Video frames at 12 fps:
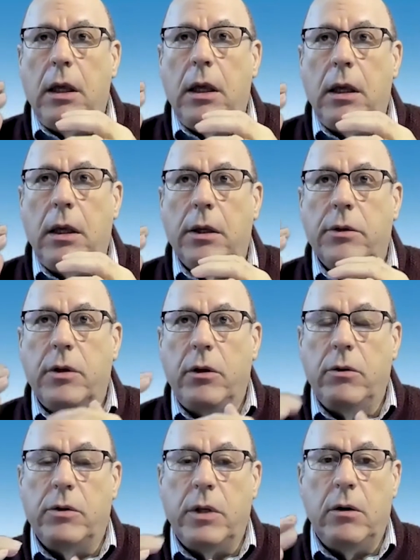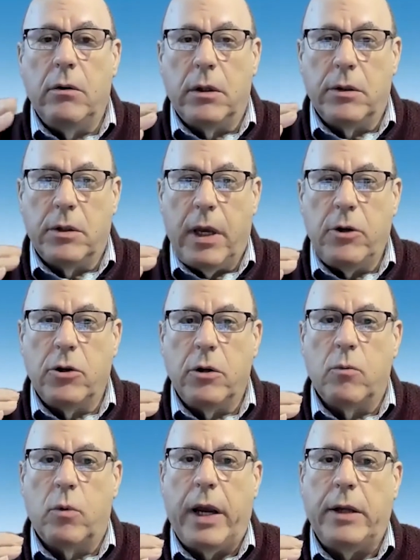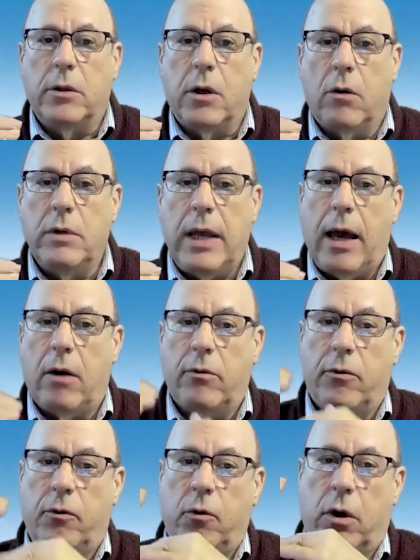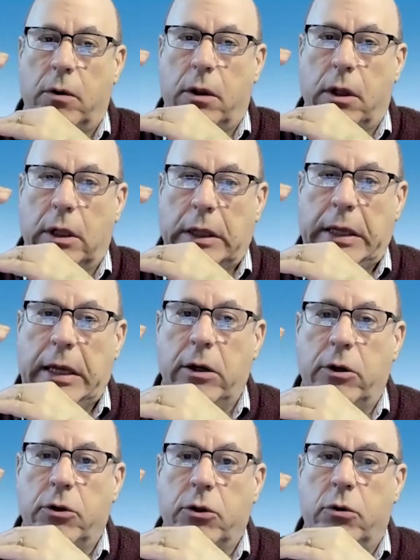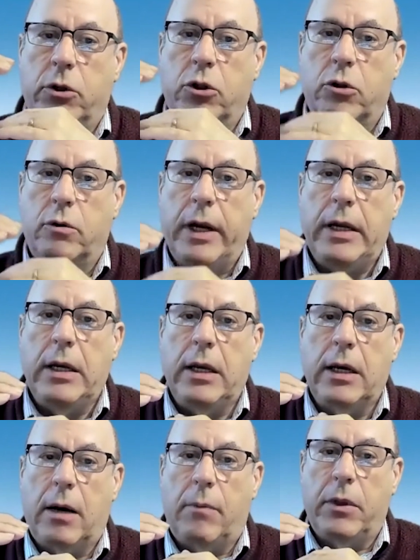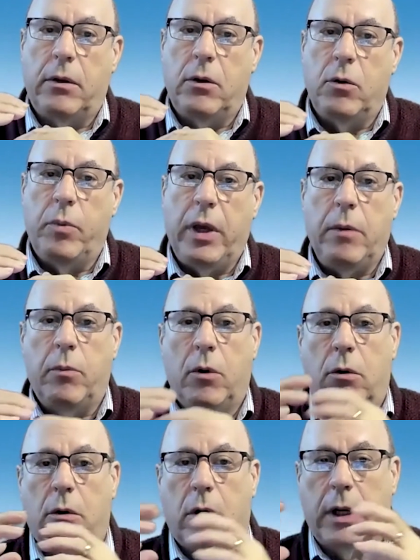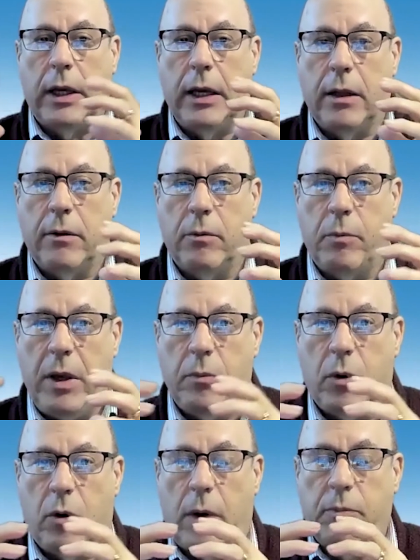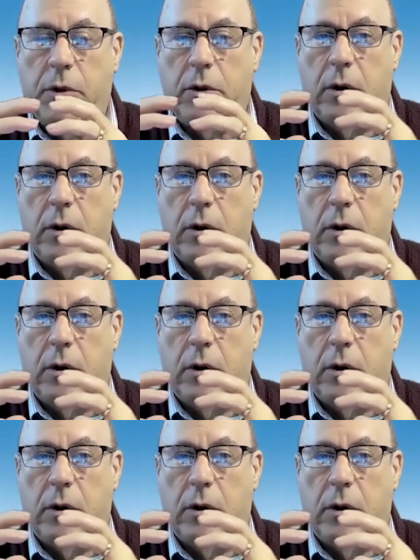is that you see utilization rates go down for the leaders who are training up the new people or getting people up to